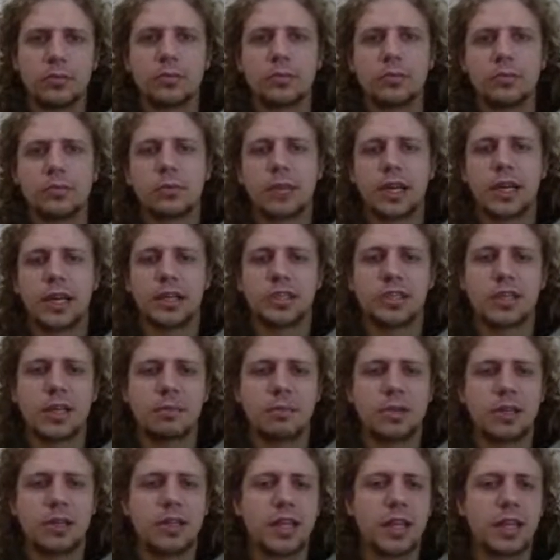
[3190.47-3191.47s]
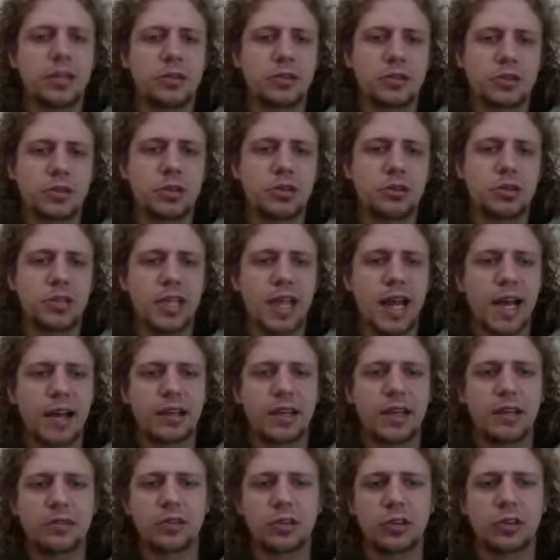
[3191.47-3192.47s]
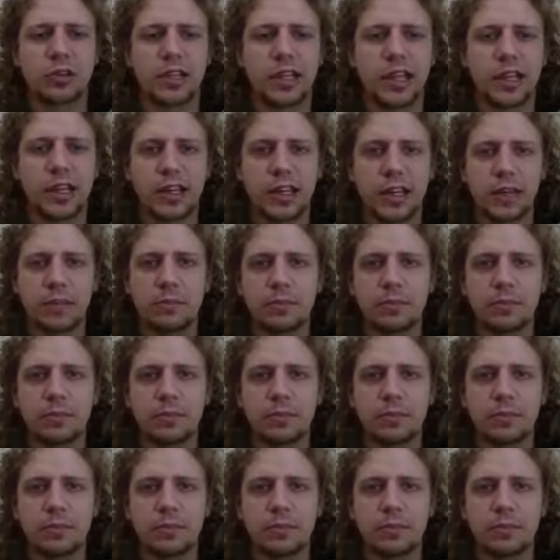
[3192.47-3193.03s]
And accepted that there's no attack. They have to go to the endgame.